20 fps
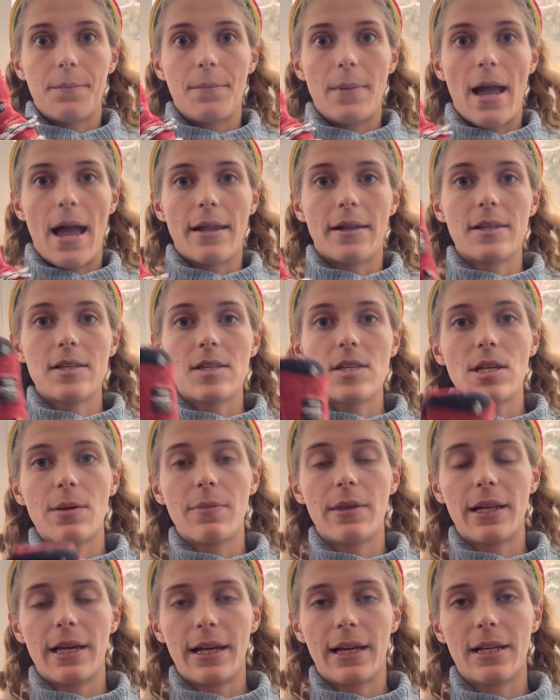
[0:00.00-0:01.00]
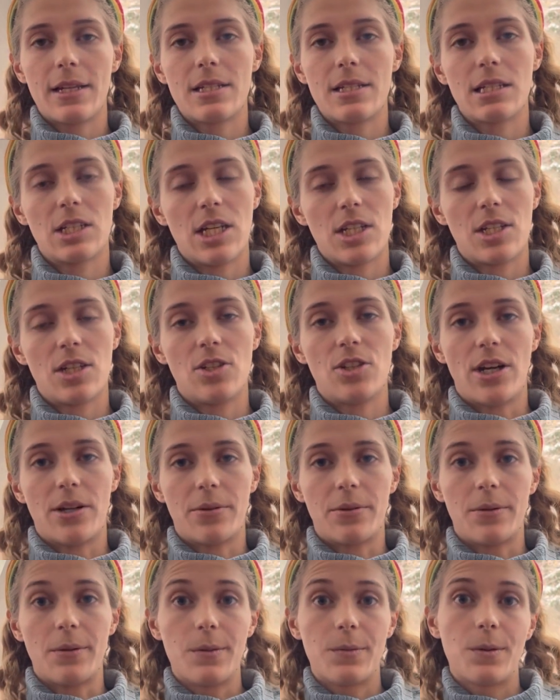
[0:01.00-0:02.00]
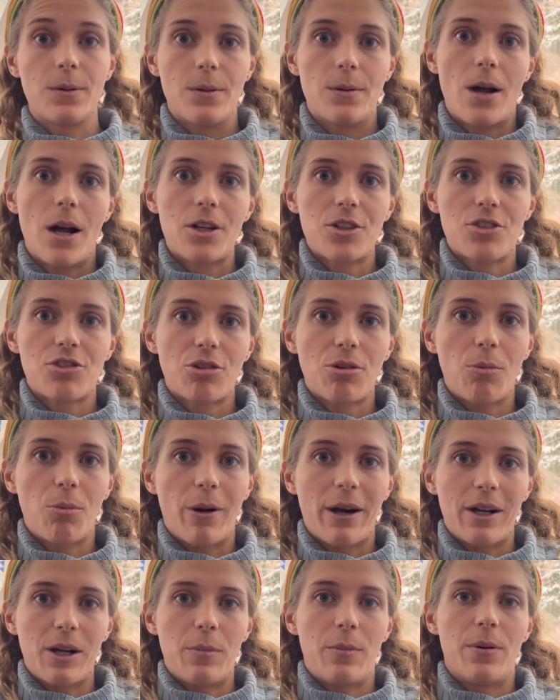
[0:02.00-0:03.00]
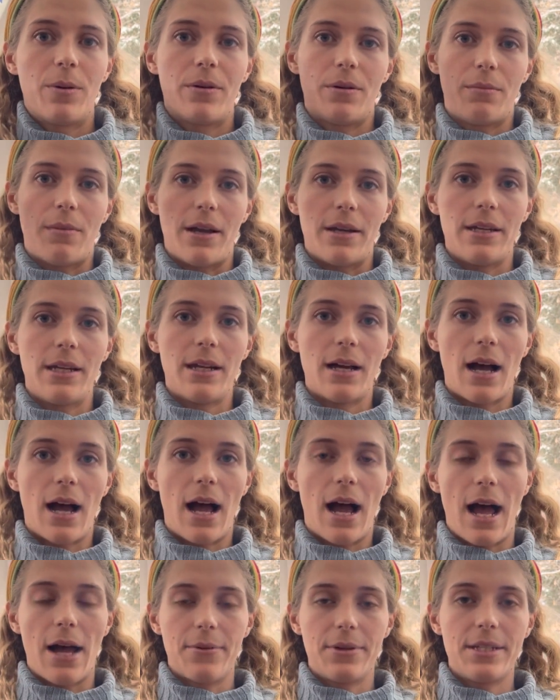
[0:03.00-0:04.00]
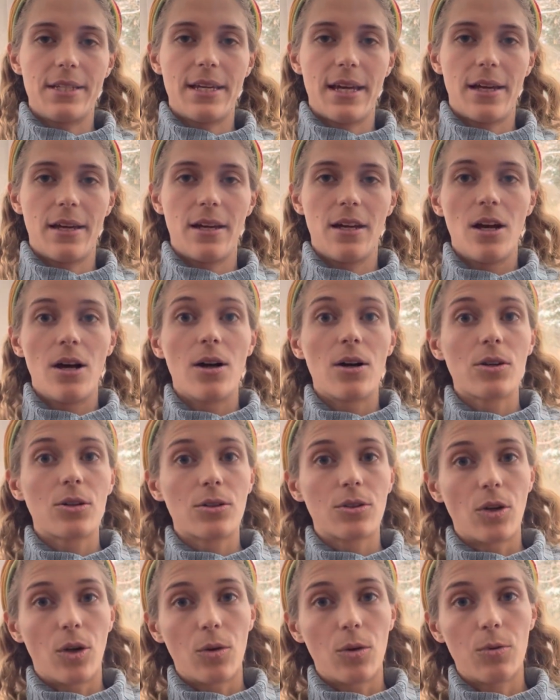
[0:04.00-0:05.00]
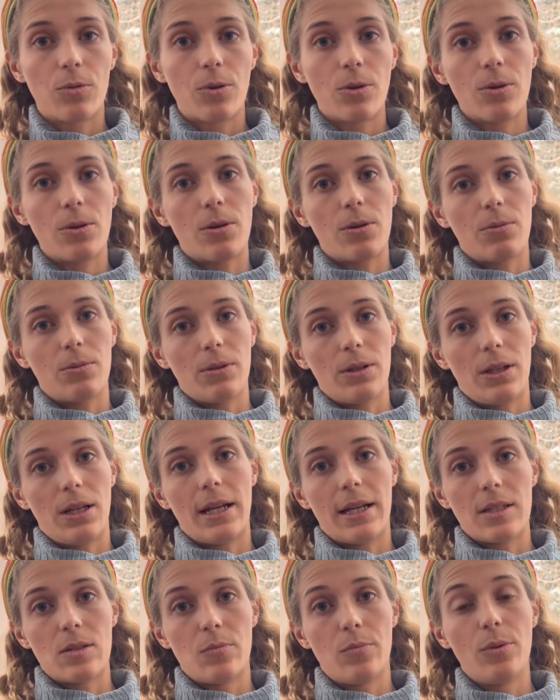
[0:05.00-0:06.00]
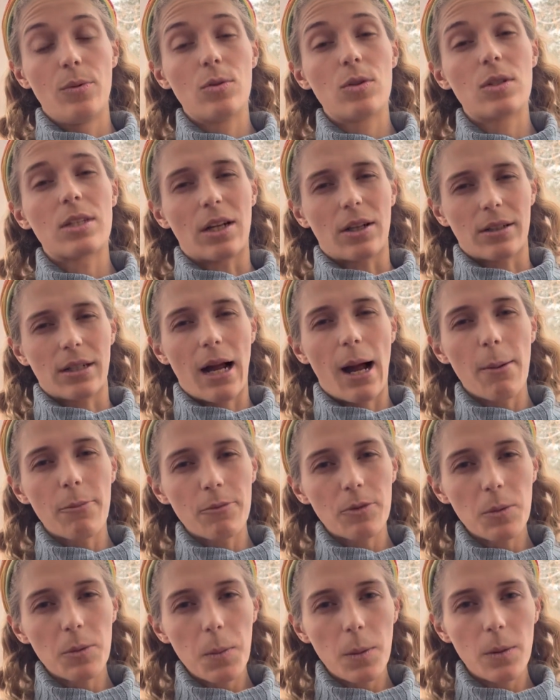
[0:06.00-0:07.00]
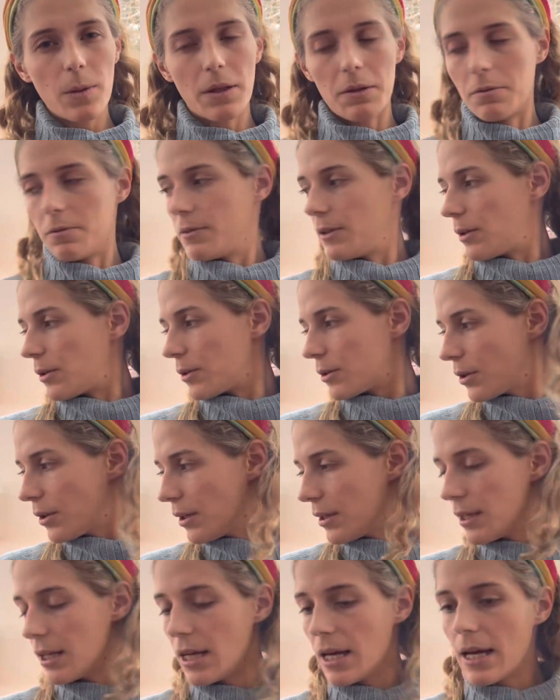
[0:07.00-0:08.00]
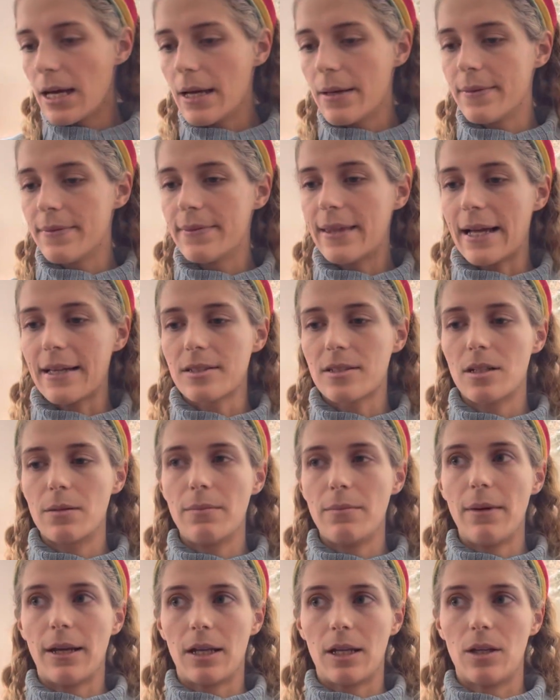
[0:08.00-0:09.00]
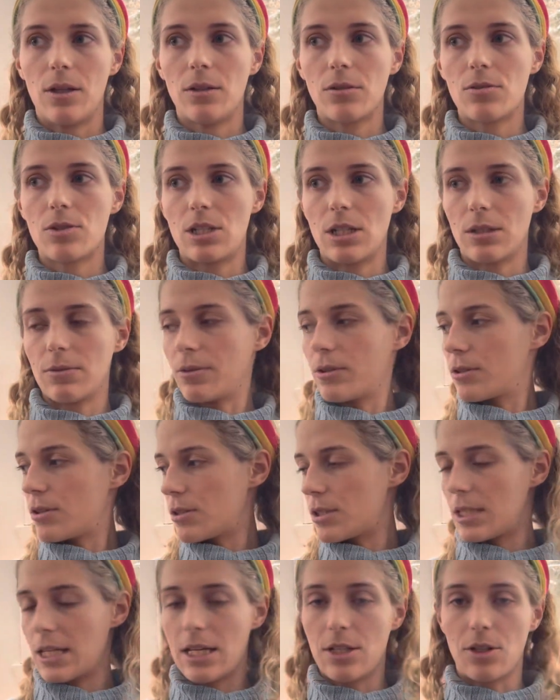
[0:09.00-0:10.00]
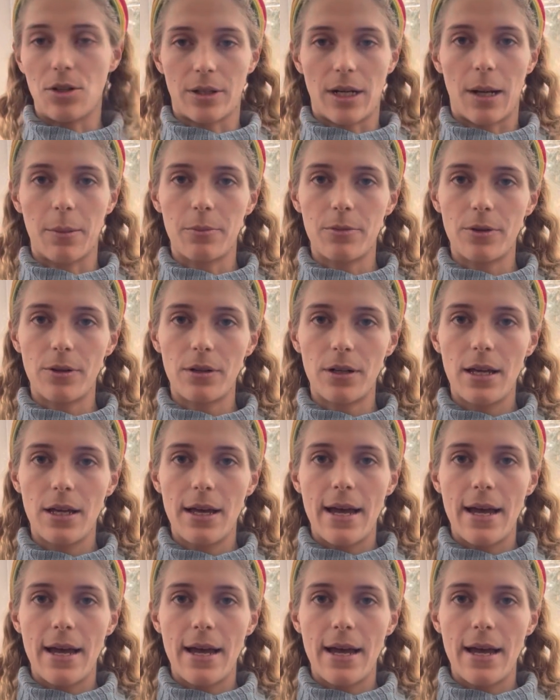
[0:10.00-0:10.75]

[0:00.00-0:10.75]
And this is something I can suggest in general. If you're not sure where to put your money, I would say go for the really nice boots that are comfortable, that feel good. That's going to make a huge difference in your comfort.